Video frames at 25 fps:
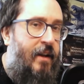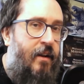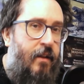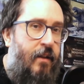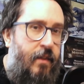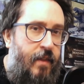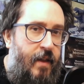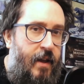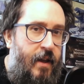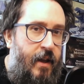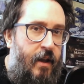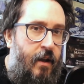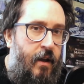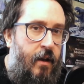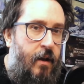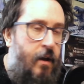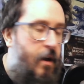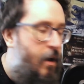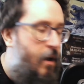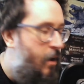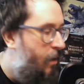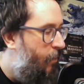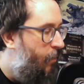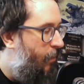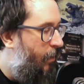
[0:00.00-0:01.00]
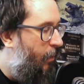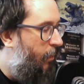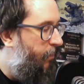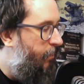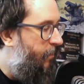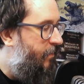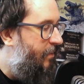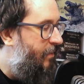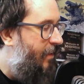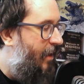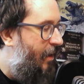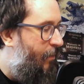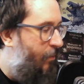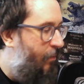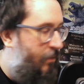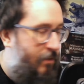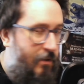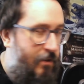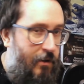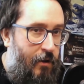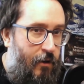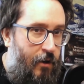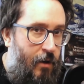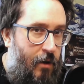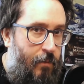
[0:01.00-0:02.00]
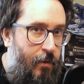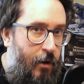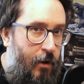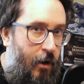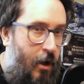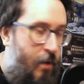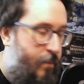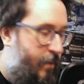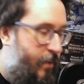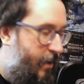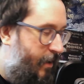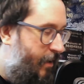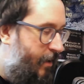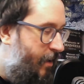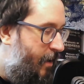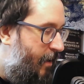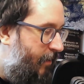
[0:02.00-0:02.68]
thing when obviously I wanted to look up climbing?